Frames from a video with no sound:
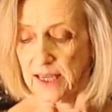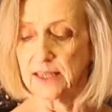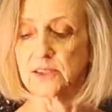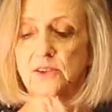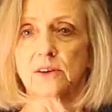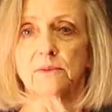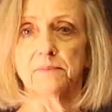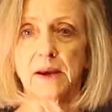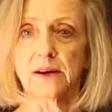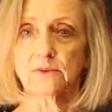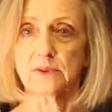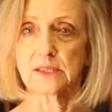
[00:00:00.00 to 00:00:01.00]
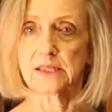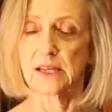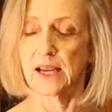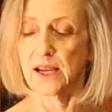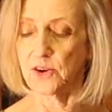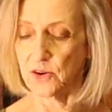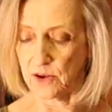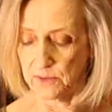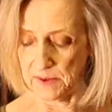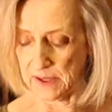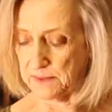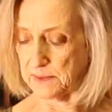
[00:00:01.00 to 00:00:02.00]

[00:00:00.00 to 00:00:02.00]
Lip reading: It's going to bounce and you're going to be